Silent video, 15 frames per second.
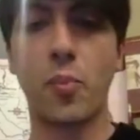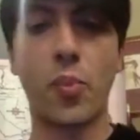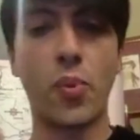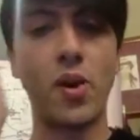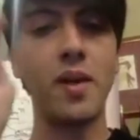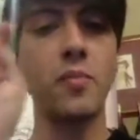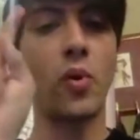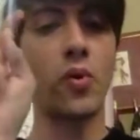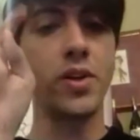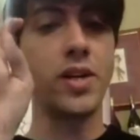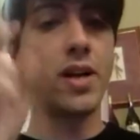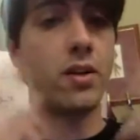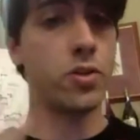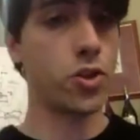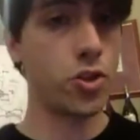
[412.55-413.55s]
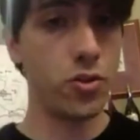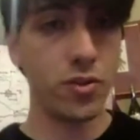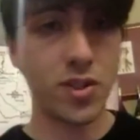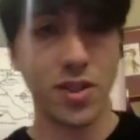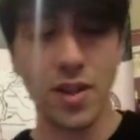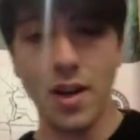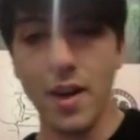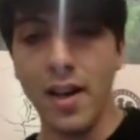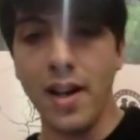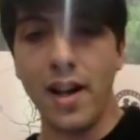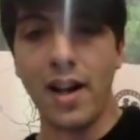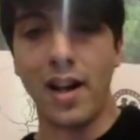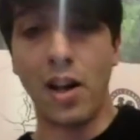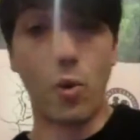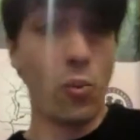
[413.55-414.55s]
primordial shoots,
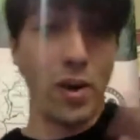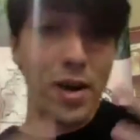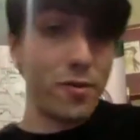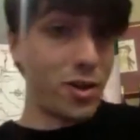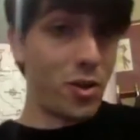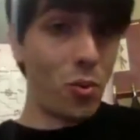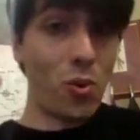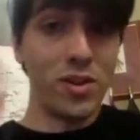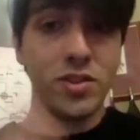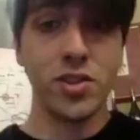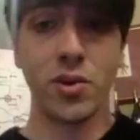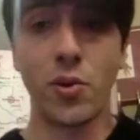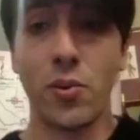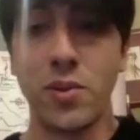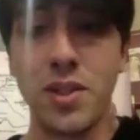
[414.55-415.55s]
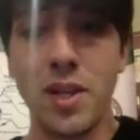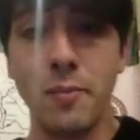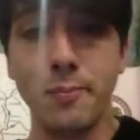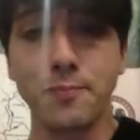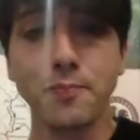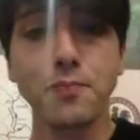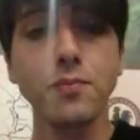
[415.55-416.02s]
whatever you want to call them.